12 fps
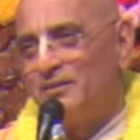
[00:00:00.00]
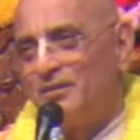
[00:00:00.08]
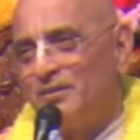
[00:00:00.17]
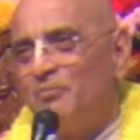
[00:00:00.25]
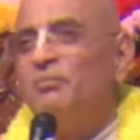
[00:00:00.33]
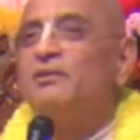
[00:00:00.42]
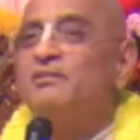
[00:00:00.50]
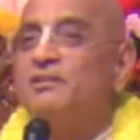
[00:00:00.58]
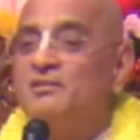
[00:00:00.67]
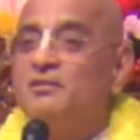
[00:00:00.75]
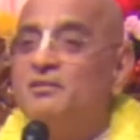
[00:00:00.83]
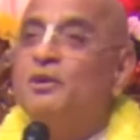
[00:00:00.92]
But
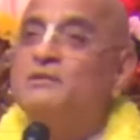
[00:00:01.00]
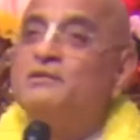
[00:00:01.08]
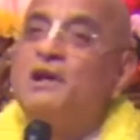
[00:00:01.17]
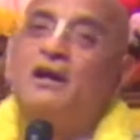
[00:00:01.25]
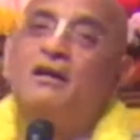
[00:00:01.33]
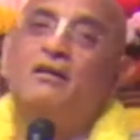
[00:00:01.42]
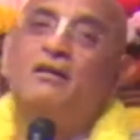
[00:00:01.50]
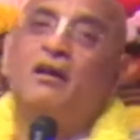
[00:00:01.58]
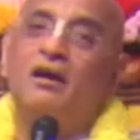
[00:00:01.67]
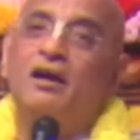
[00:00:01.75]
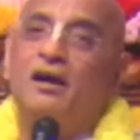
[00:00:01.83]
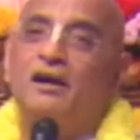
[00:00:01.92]
since you desired
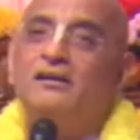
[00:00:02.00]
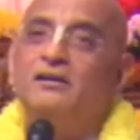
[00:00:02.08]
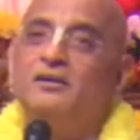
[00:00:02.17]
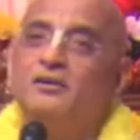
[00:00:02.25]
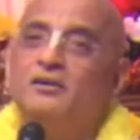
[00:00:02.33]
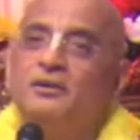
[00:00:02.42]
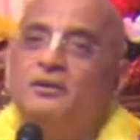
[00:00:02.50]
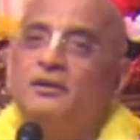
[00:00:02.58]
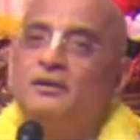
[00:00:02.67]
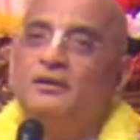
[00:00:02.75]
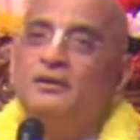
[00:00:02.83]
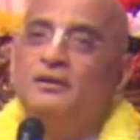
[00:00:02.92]
Ganga,
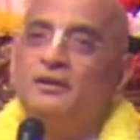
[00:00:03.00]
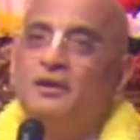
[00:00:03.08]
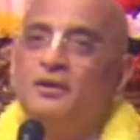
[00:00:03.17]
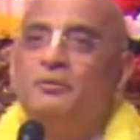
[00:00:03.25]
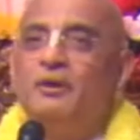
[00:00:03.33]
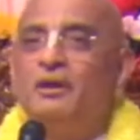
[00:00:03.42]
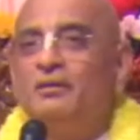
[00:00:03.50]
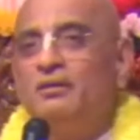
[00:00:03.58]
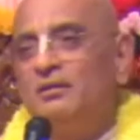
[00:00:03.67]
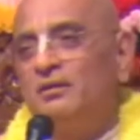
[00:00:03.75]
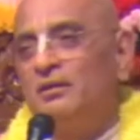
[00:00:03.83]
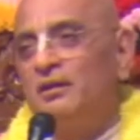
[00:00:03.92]
you will
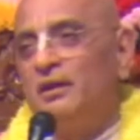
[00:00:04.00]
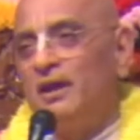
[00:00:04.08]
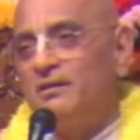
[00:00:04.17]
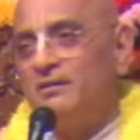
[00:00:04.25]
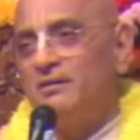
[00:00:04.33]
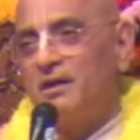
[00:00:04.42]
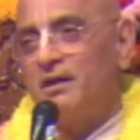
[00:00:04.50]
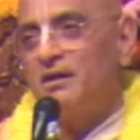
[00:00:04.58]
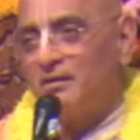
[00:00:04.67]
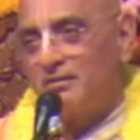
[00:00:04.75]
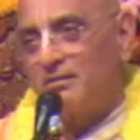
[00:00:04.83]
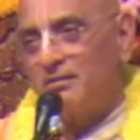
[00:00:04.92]
get
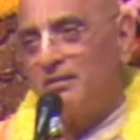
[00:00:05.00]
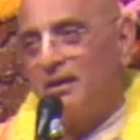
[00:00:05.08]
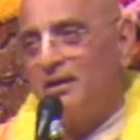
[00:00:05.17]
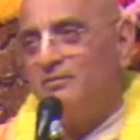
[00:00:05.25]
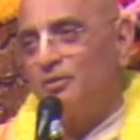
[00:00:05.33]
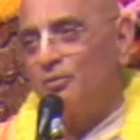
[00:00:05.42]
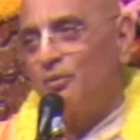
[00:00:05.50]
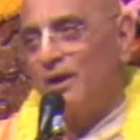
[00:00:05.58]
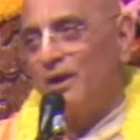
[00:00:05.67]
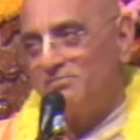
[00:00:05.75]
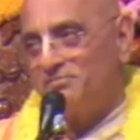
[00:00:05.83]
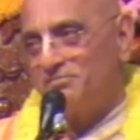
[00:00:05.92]
her as your
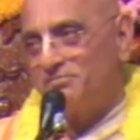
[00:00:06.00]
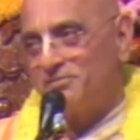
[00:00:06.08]
wife.